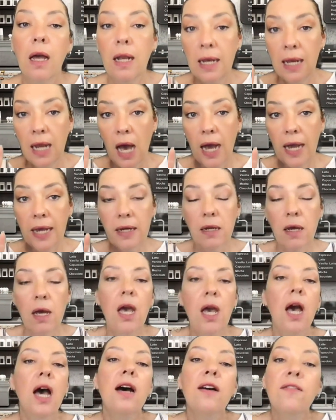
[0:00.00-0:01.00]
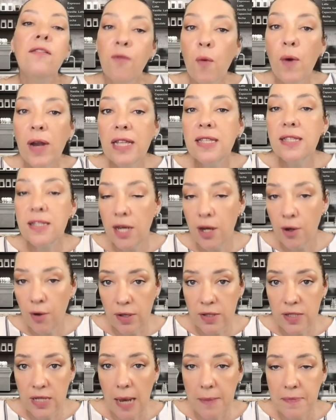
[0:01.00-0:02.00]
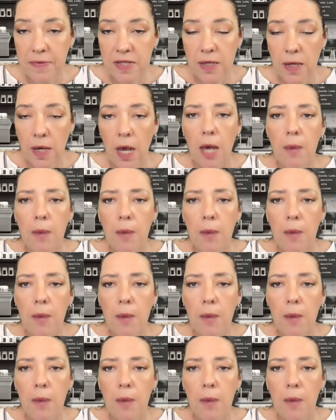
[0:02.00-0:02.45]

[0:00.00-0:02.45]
9, avoid stereotypes.